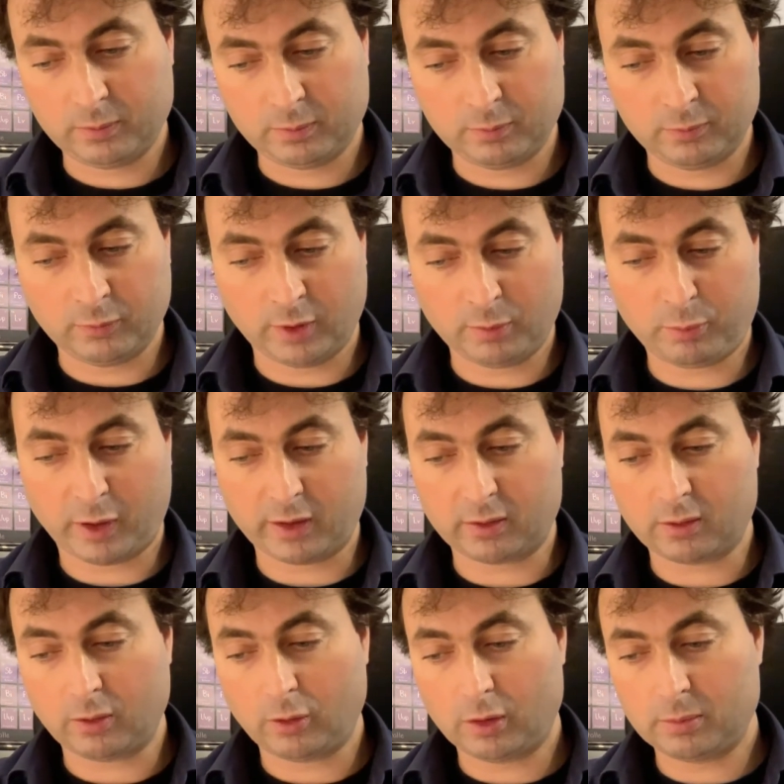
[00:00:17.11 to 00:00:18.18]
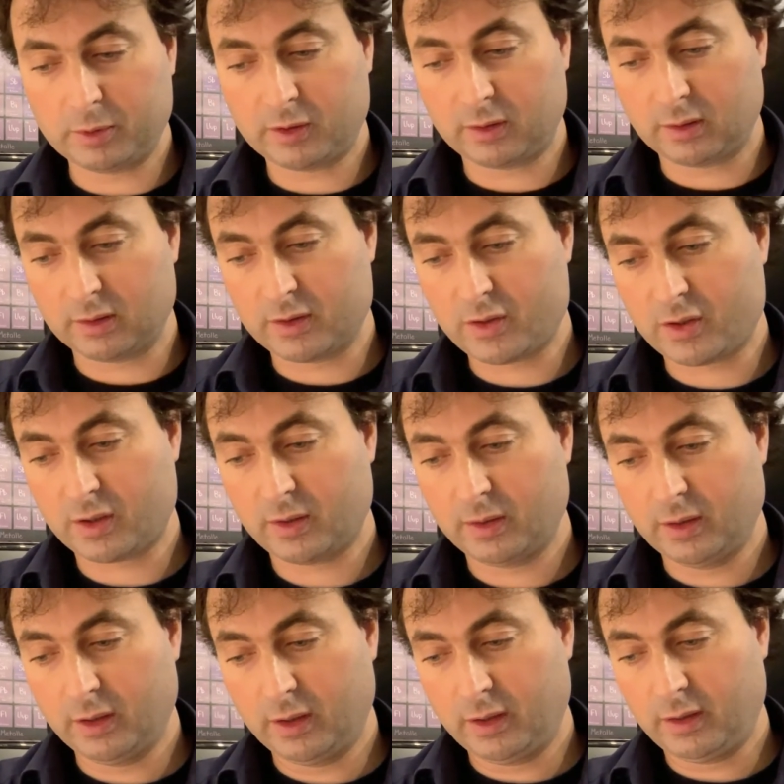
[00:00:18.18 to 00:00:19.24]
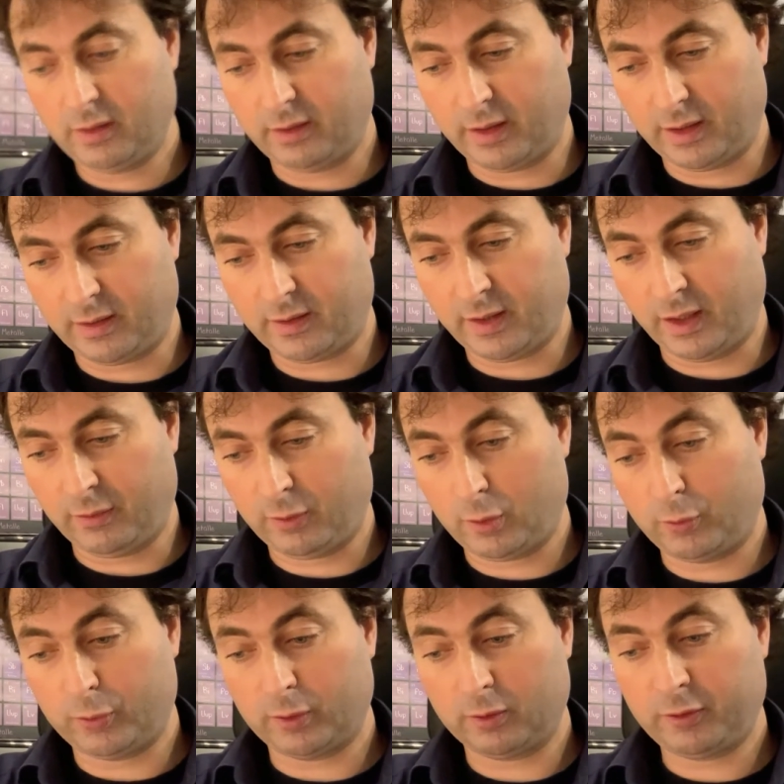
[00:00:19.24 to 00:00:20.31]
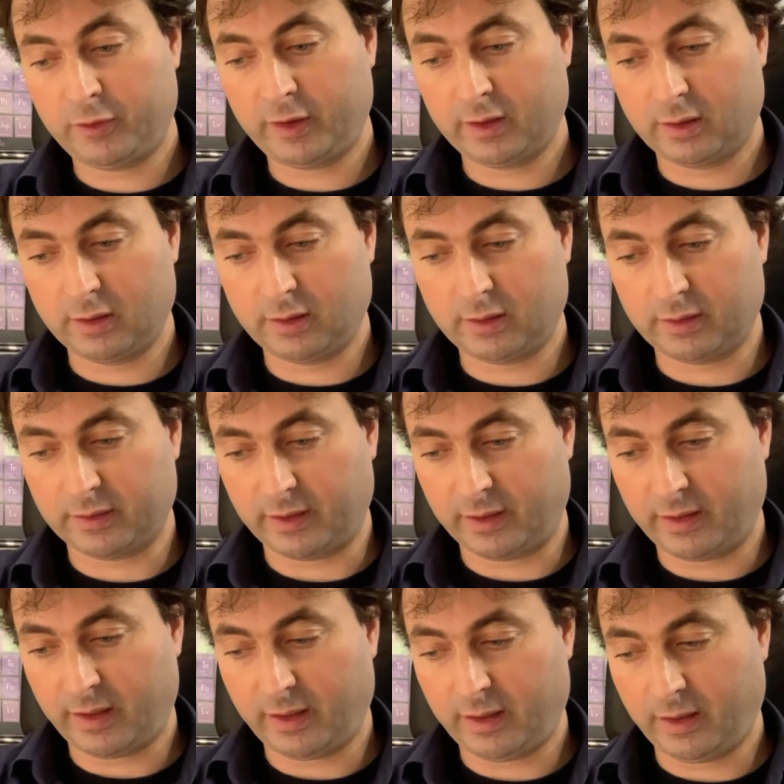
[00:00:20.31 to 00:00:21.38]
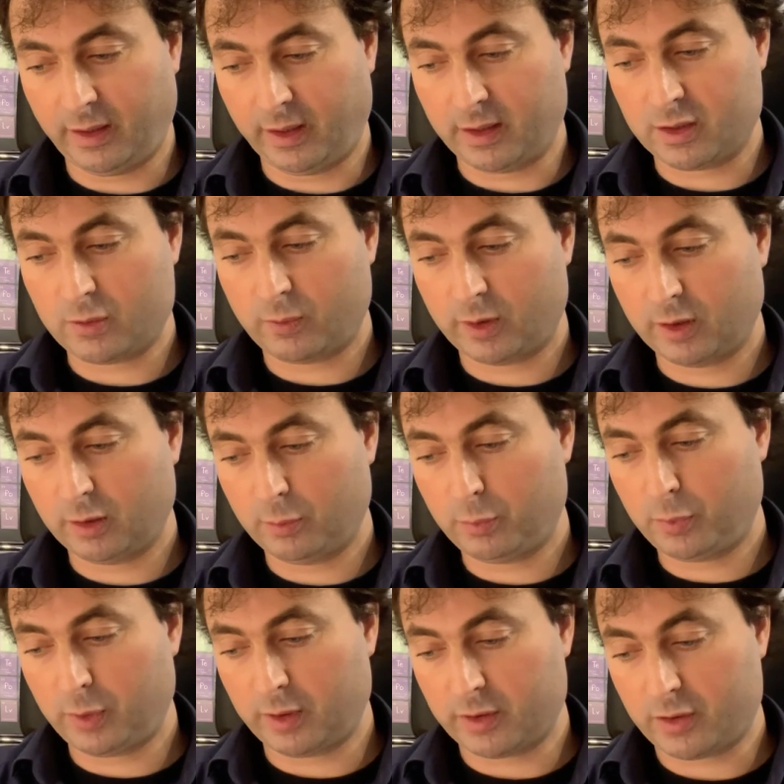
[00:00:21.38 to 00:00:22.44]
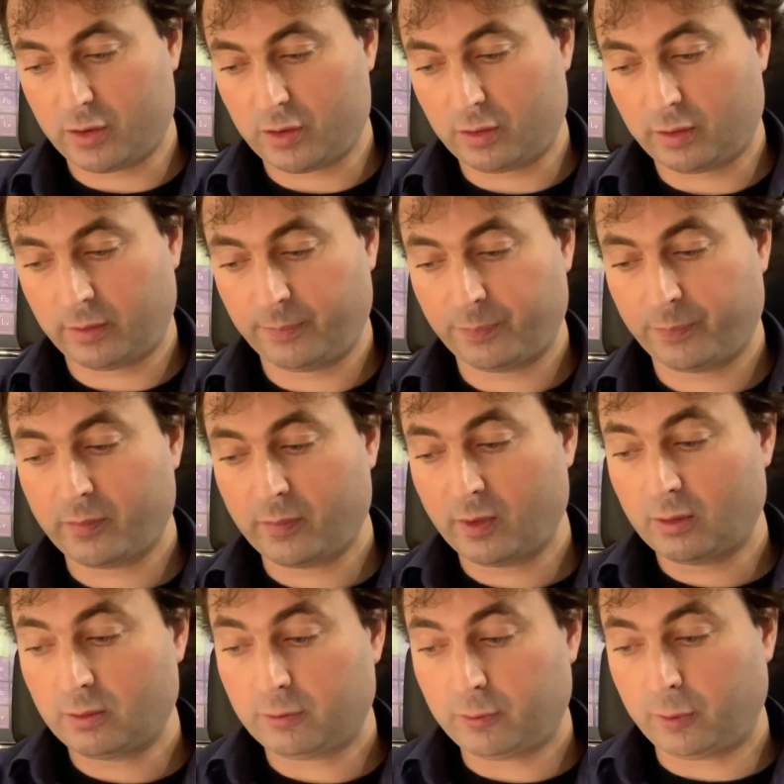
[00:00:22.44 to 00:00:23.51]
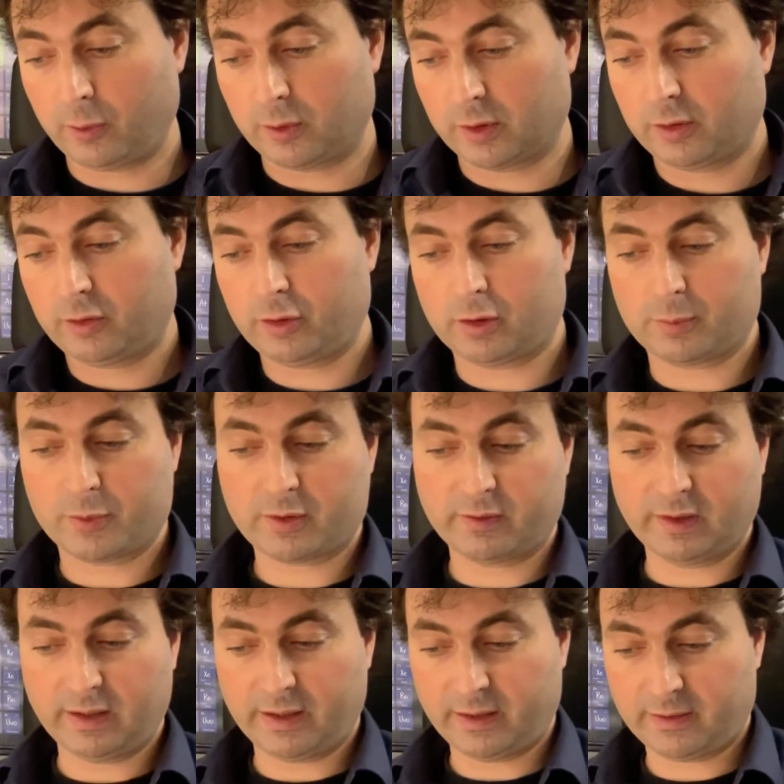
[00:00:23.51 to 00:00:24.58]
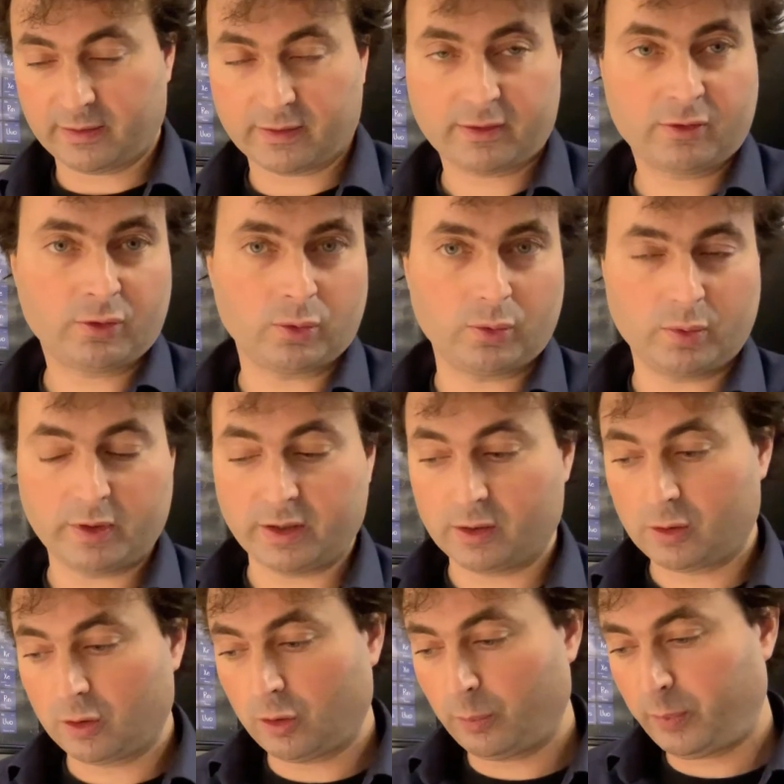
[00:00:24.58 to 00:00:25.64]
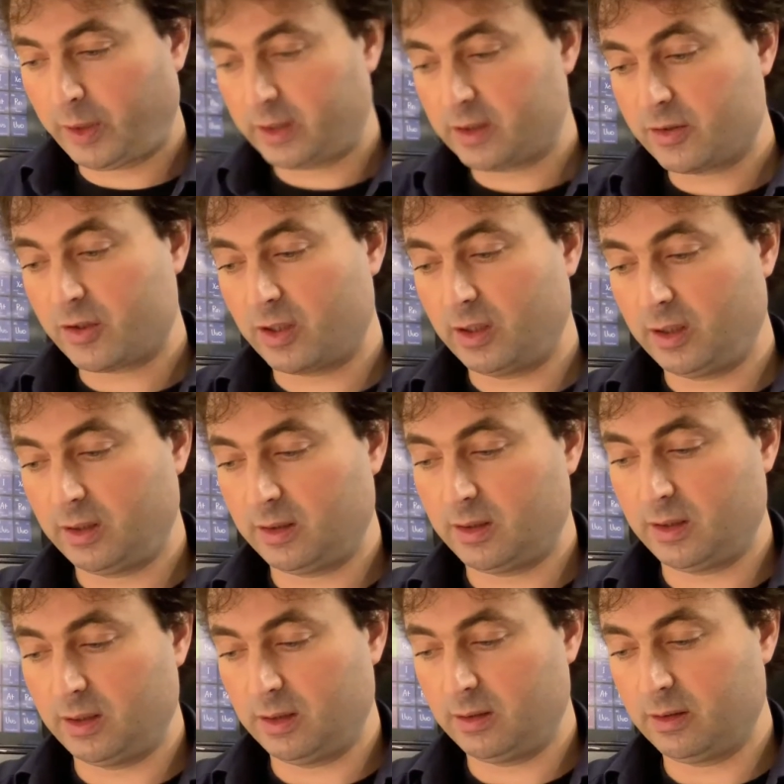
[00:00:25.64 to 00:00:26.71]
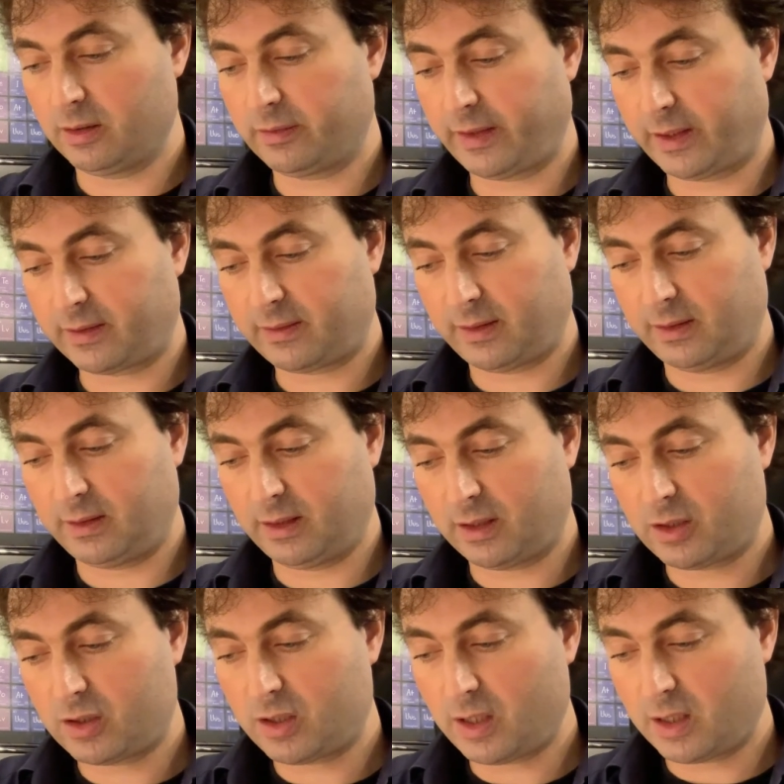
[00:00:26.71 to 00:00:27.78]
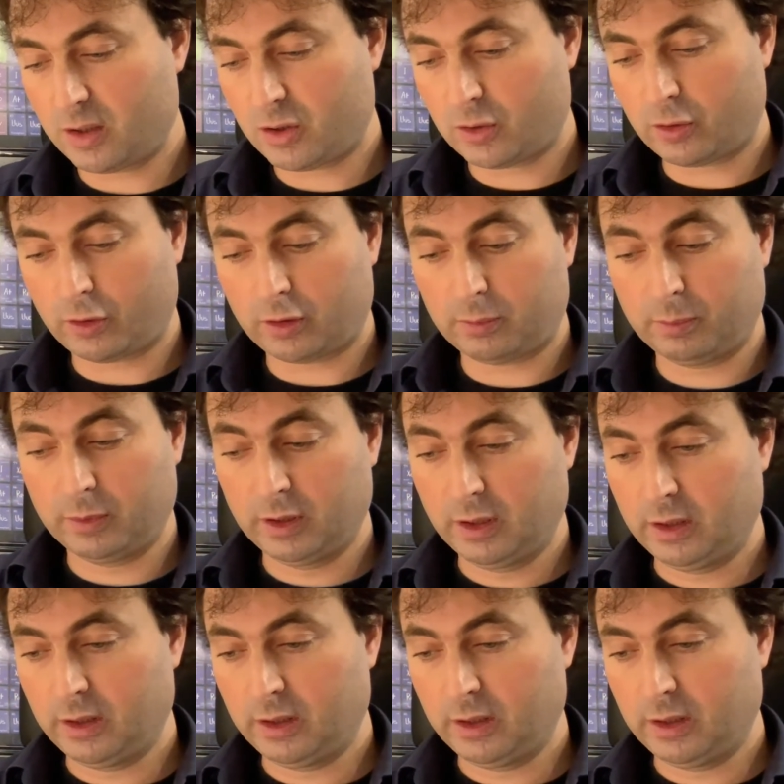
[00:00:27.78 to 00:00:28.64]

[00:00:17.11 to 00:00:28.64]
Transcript: one particle orbitals that have to fulfill that H1 plus 4 terms related to the Coulomb energy, the direct and the exchange term,